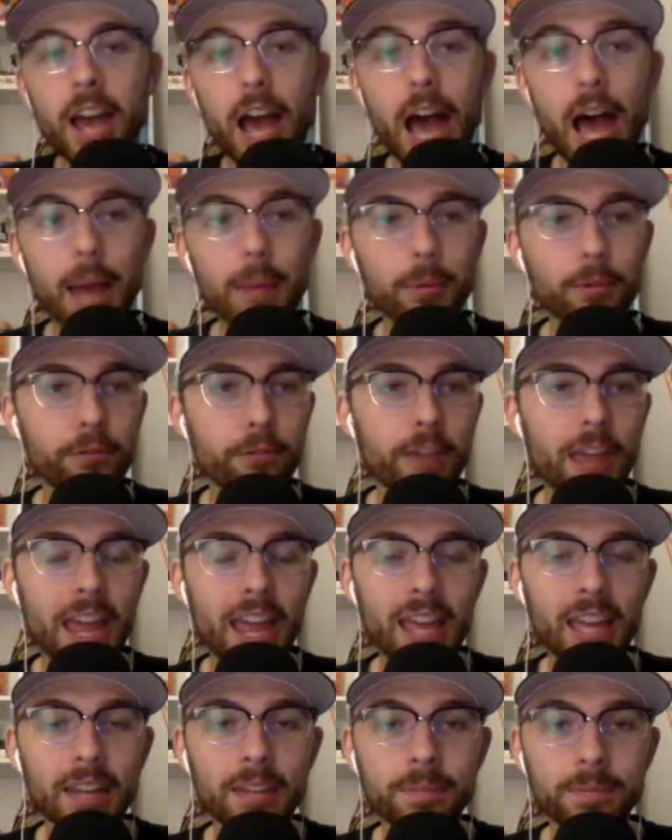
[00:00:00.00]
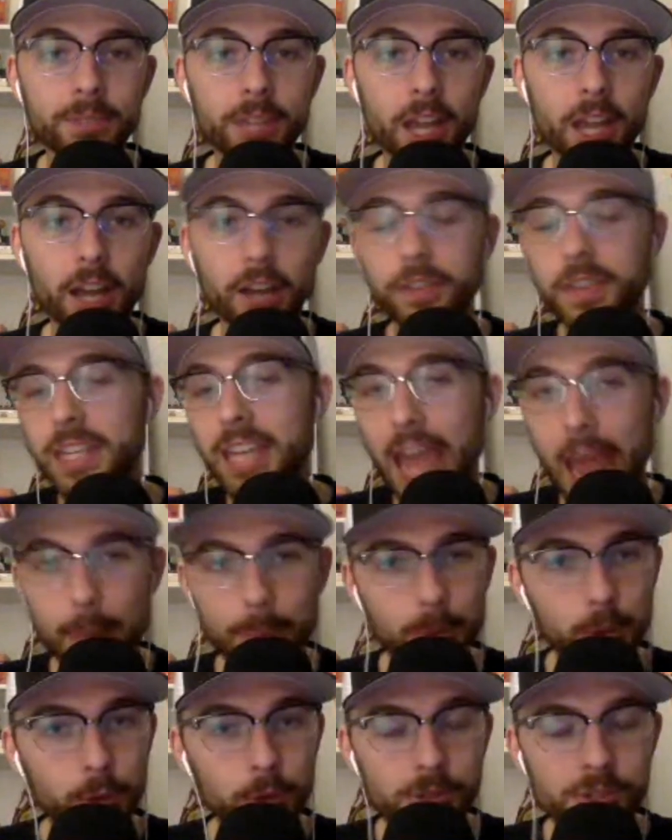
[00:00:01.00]
I'm a fan of the
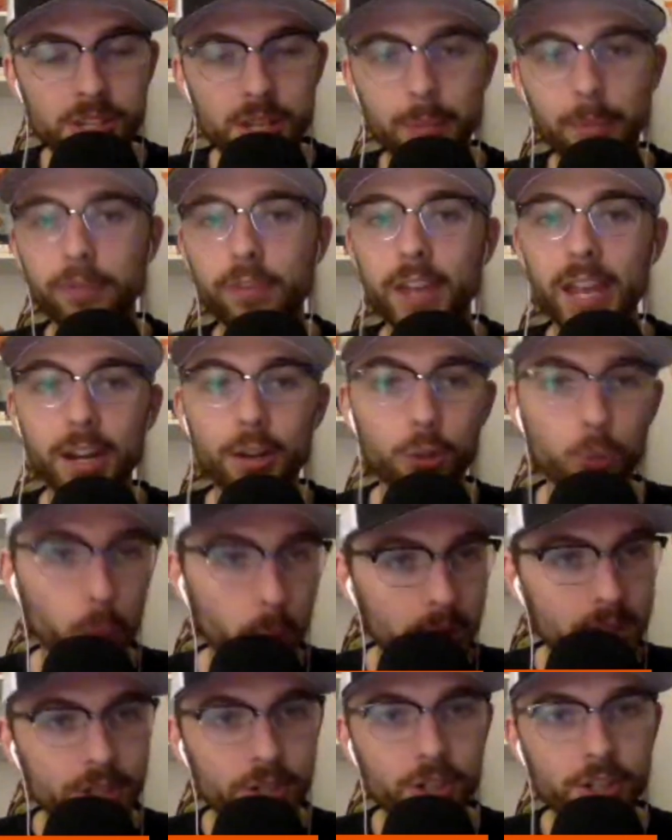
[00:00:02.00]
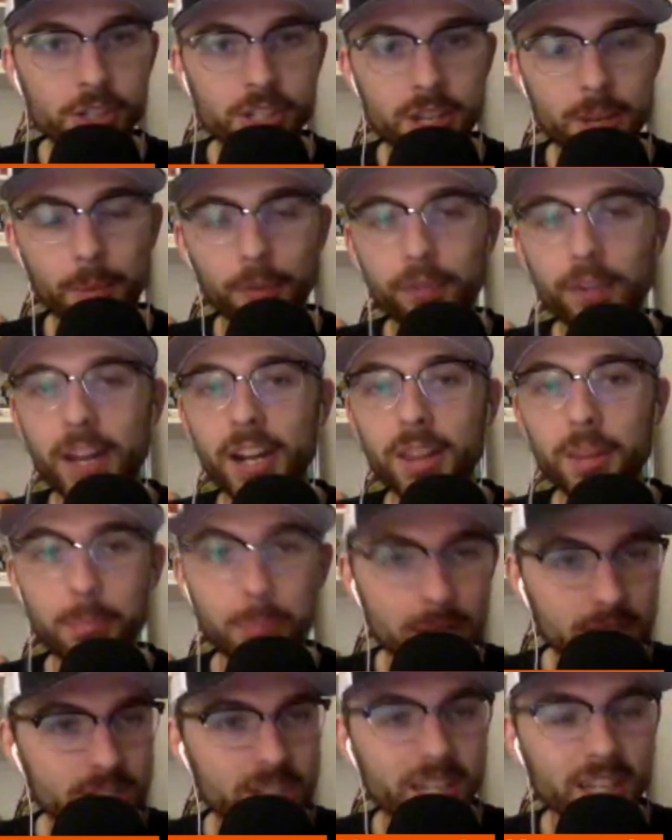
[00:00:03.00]
Capitals. I'm a fan of the Wizards. I'm a fan of the
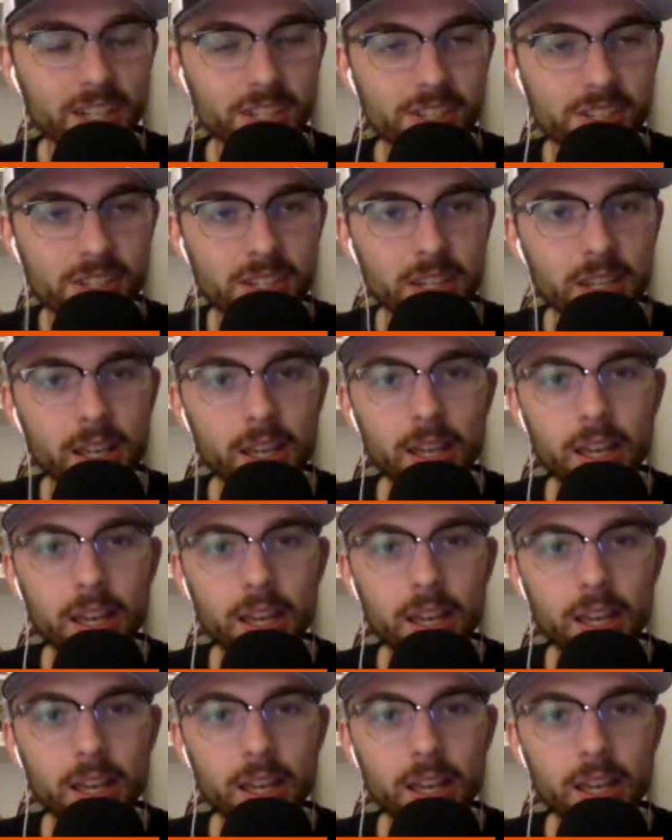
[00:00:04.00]
Mystics.